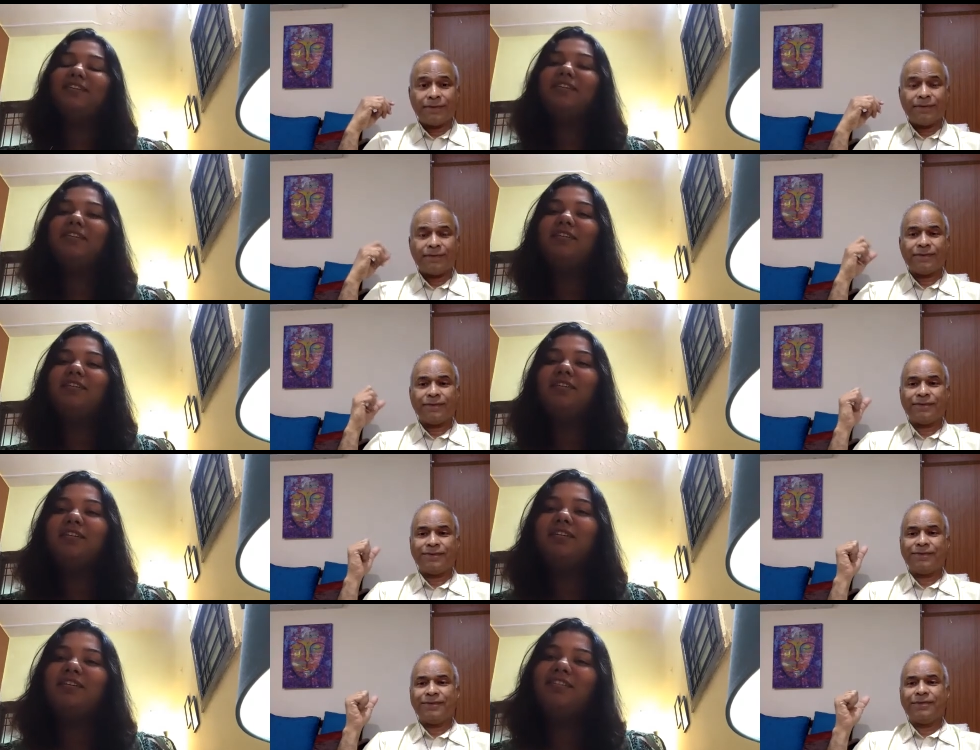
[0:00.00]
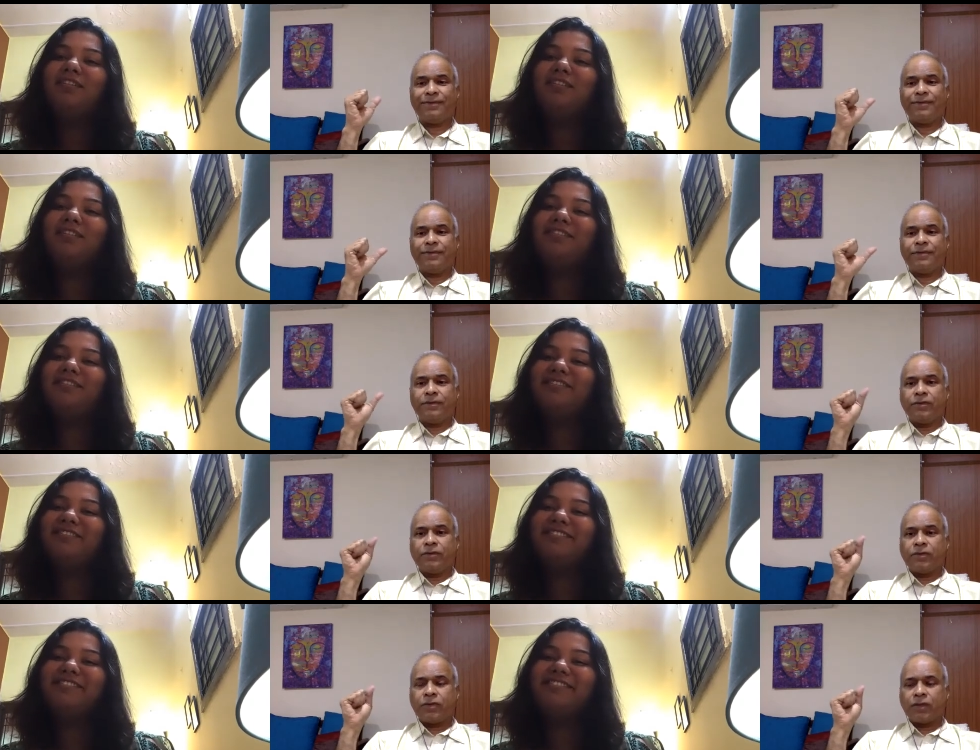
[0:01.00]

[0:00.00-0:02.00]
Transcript: (silence)